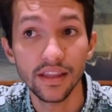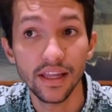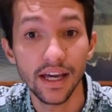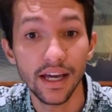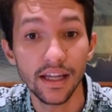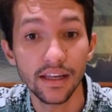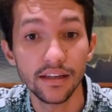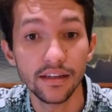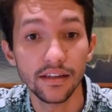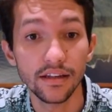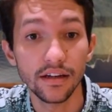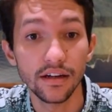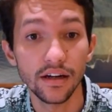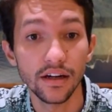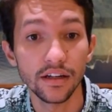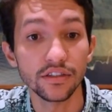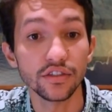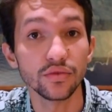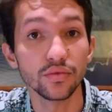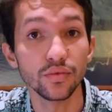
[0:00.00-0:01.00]
that
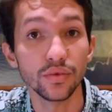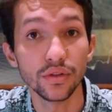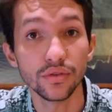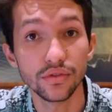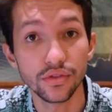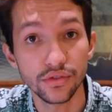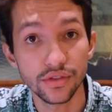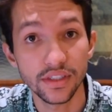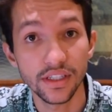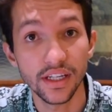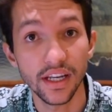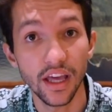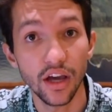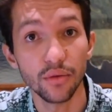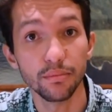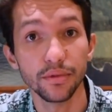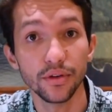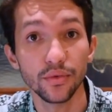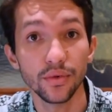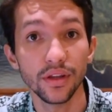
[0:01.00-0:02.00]
us realtors can
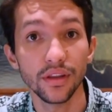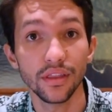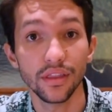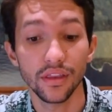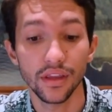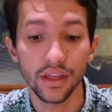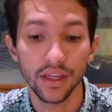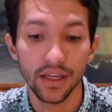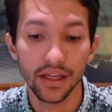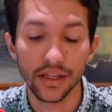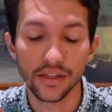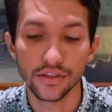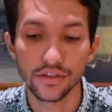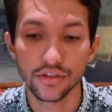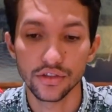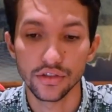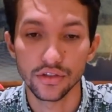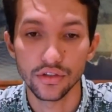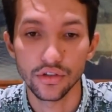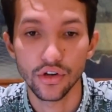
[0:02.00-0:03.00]
help you with
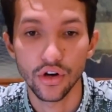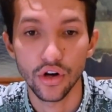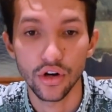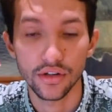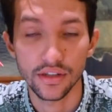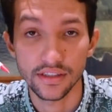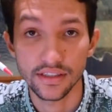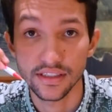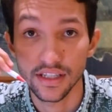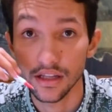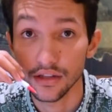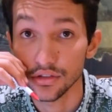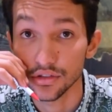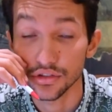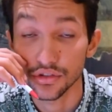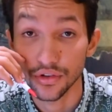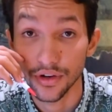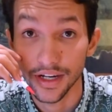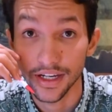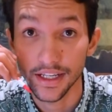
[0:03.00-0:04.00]
is called a
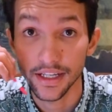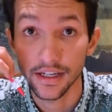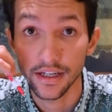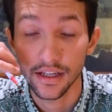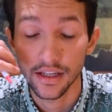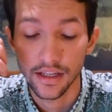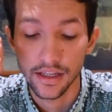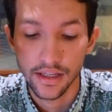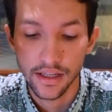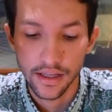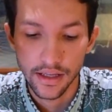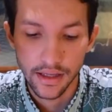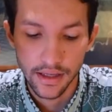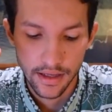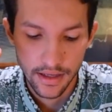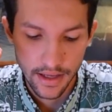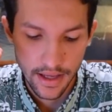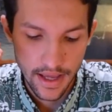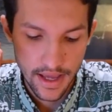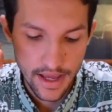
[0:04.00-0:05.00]
seller's credit.
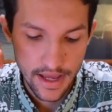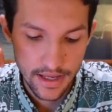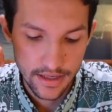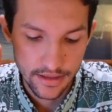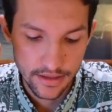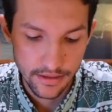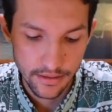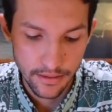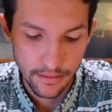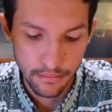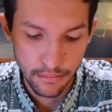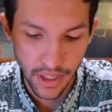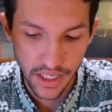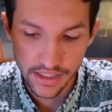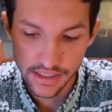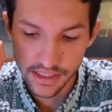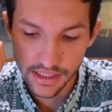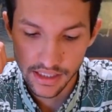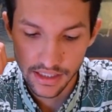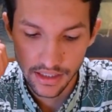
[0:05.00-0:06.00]
And
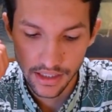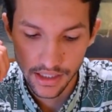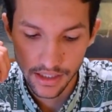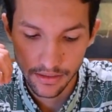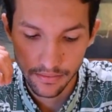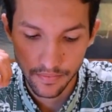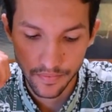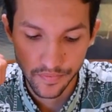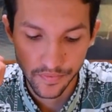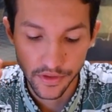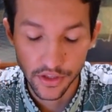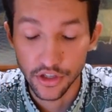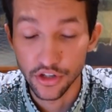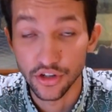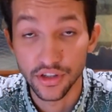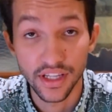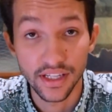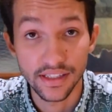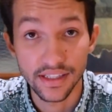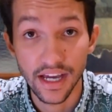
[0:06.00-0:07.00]
basically,
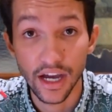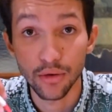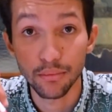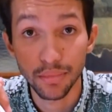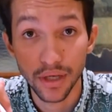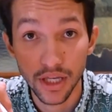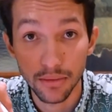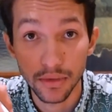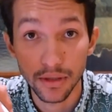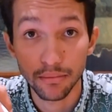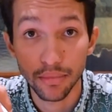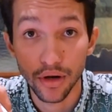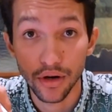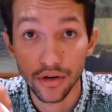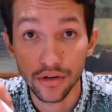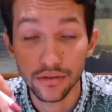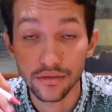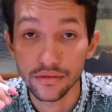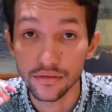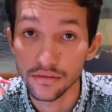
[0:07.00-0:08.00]
that down payment
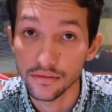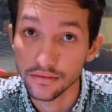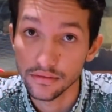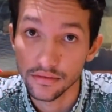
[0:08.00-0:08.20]
part,